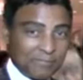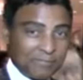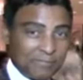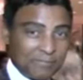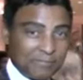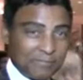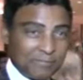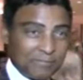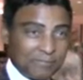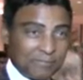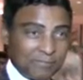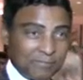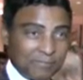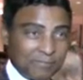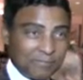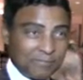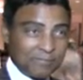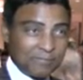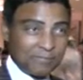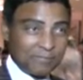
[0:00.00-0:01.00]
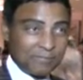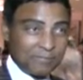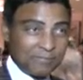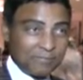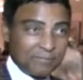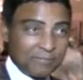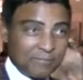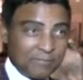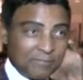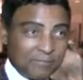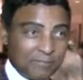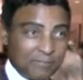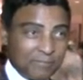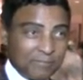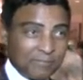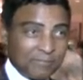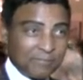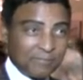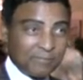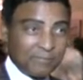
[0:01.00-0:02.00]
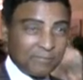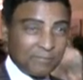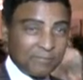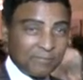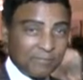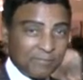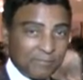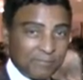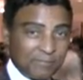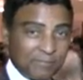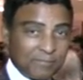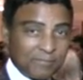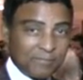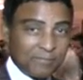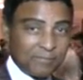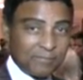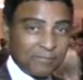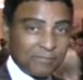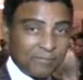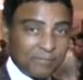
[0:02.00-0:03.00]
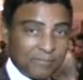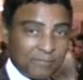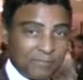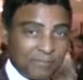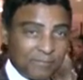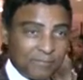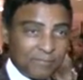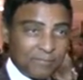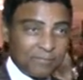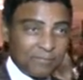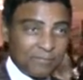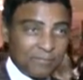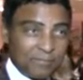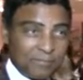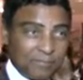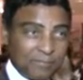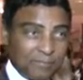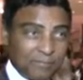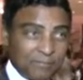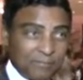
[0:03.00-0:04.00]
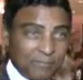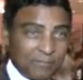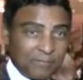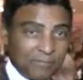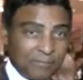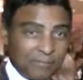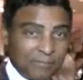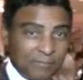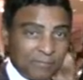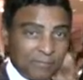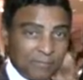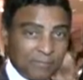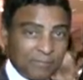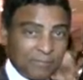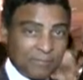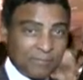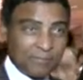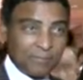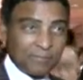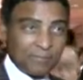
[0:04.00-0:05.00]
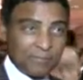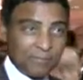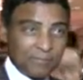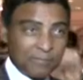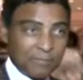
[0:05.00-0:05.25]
This person isn't speaking.